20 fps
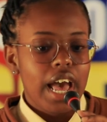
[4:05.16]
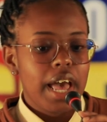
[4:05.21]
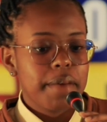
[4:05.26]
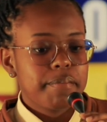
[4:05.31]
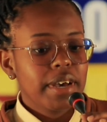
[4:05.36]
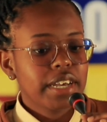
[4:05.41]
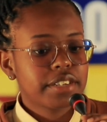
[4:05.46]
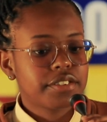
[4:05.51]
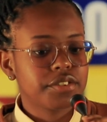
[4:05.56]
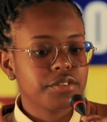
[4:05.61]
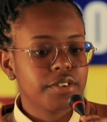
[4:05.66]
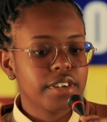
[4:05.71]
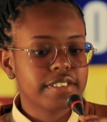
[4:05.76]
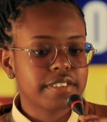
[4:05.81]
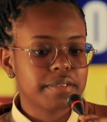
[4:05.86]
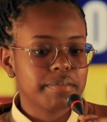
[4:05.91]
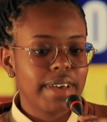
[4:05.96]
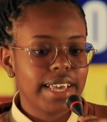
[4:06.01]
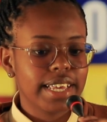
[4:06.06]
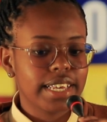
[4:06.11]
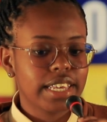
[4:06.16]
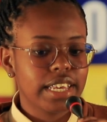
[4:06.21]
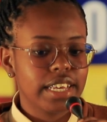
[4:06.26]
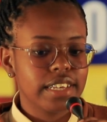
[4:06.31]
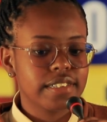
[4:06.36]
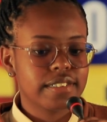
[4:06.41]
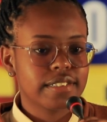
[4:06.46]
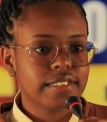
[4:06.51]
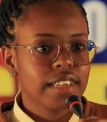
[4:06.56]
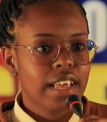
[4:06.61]
I beg to rest my
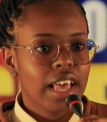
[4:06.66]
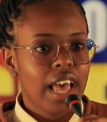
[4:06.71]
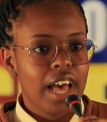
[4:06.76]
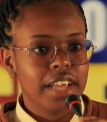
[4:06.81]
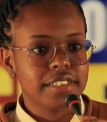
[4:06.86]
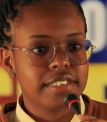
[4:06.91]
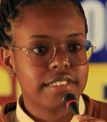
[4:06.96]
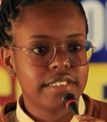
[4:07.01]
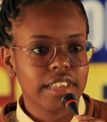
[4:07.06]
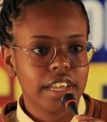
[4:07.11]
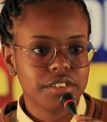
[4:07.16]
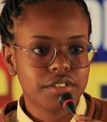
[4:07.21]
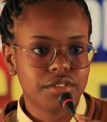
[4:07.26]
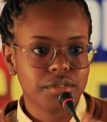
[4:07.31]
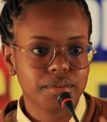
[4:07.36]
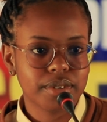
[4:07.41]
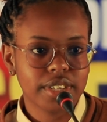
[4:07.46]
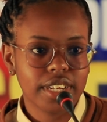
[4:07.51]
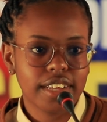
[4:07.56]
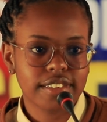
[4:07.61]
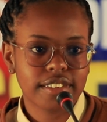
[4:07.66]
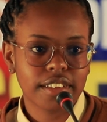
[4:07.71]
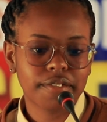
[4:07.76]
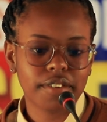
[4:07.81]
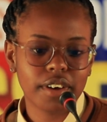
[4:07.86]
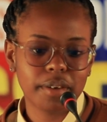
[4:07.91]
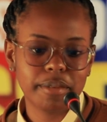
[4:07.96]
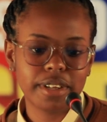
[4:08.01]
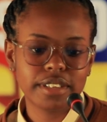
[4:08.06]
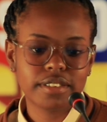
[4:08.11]
case and stand to win as
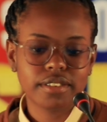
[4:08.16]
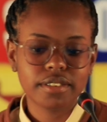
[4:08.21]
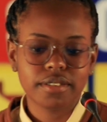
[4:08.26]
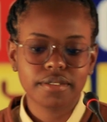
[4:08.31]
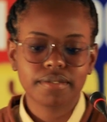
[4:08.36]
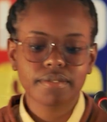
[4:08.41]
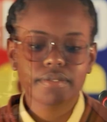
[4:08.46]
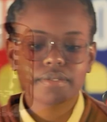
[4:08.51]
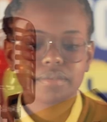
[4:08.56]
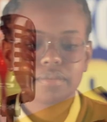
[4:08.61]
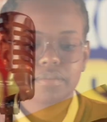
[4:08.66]
affirmative.